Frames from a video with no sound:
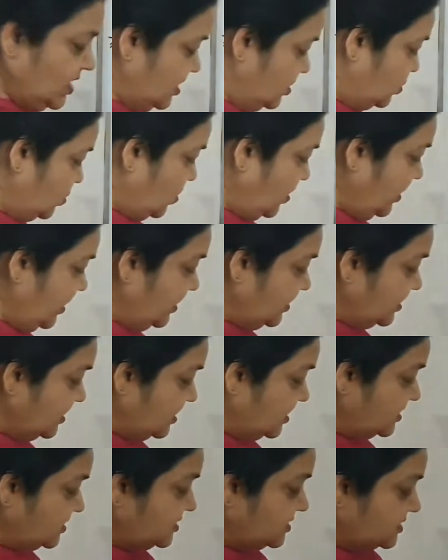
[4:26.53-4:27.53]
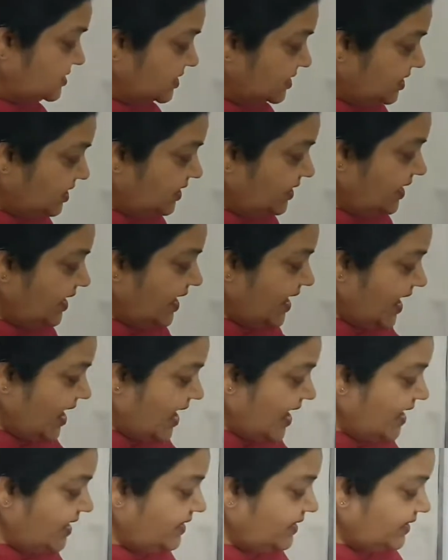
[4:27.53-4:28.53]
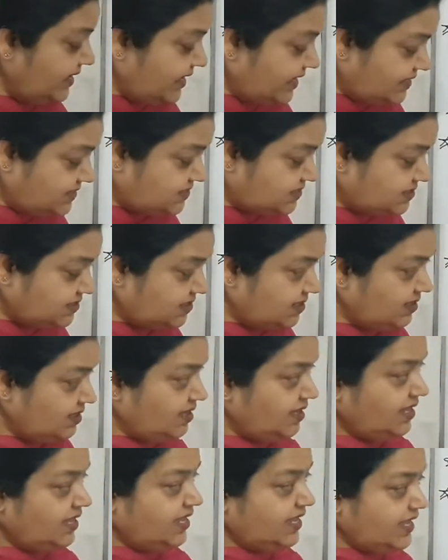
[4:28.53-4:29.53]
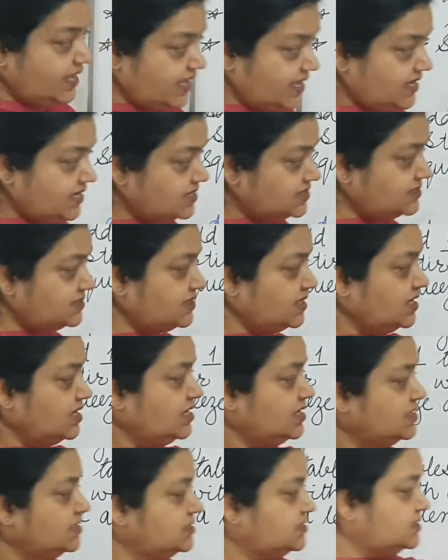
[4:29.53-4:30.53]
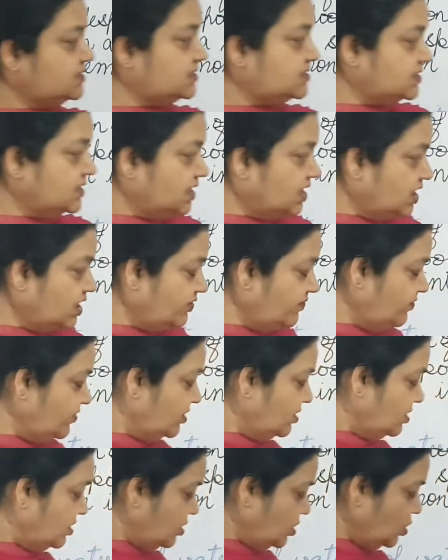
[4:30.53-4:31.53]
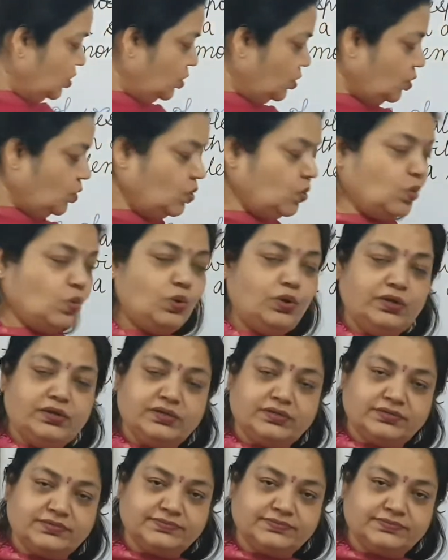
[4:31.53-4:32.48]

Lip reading: So it is stirred and it is served cold.